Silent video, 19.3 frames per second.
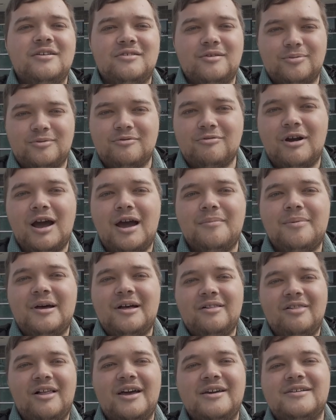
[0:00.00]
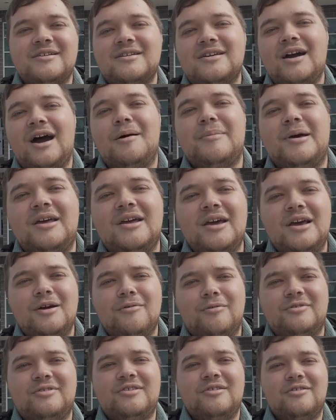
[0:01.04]
Subscribe, like, comment.
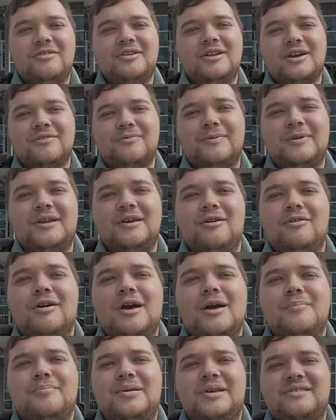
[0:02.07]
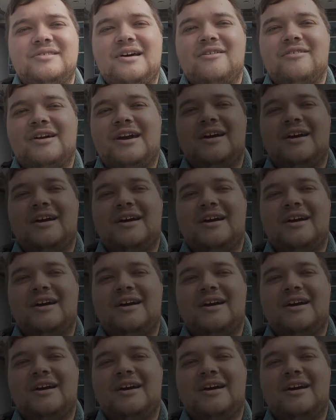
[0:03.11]
We'll see you in the next video. Peace out,